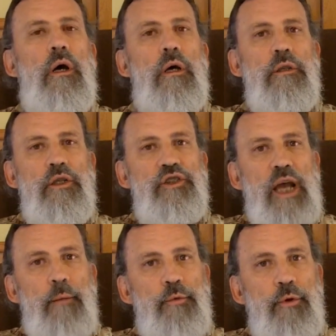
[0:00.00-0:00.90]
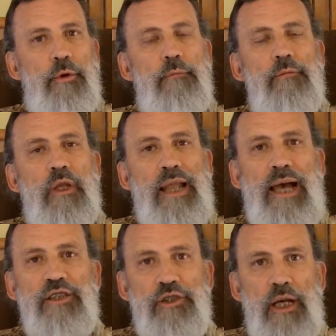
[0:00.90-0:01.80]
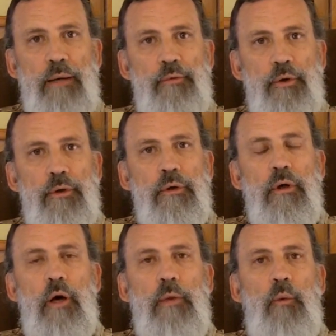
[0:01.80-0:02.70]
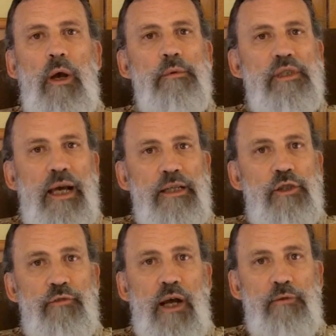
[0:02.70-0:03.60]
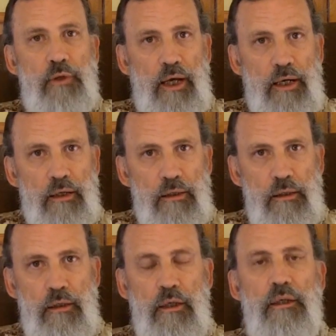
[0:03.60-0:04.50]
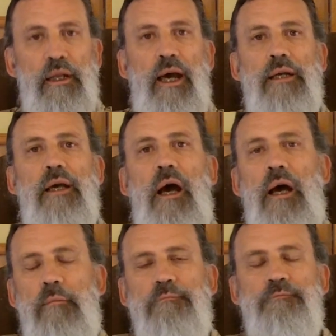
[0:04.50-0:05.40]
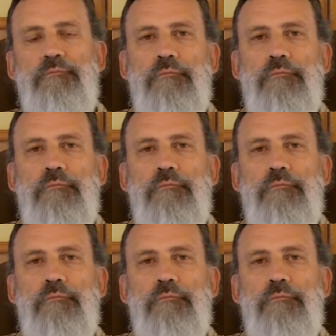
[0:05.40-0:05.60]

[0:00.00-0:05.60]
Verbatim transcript: Uh, the chapter, the last chapter on my website, survival doc dot com.